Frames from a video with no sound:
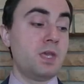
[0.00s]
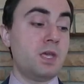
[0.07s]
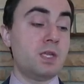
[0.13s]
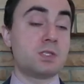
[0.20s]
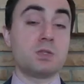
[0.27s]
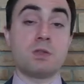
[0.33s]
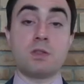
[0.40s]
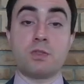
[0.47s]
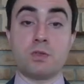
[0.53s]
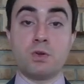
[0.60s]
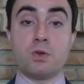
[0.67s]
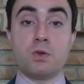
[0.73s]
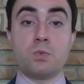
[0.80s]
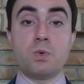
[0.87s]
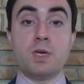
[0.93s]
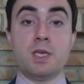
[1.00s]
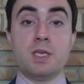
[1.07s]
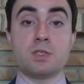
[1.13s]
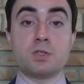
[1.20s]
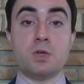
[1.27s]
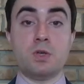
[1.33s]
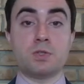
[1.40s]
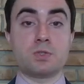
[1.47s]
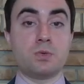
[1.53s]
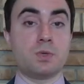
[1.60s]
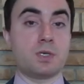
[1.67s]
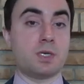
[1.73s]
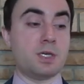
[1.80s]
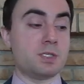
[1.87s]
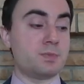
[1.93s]
And so the third way is also a
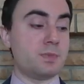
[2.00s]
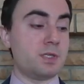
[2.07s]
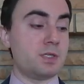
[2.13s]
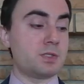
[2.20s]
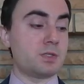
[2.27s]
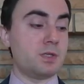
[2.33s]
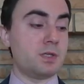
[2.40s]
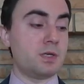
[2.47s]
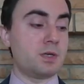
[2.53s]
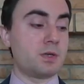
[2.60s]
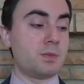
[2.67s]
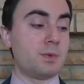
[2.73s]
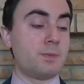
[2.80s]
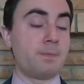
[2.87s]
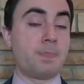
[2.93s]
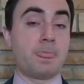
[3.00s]
cosmological argument.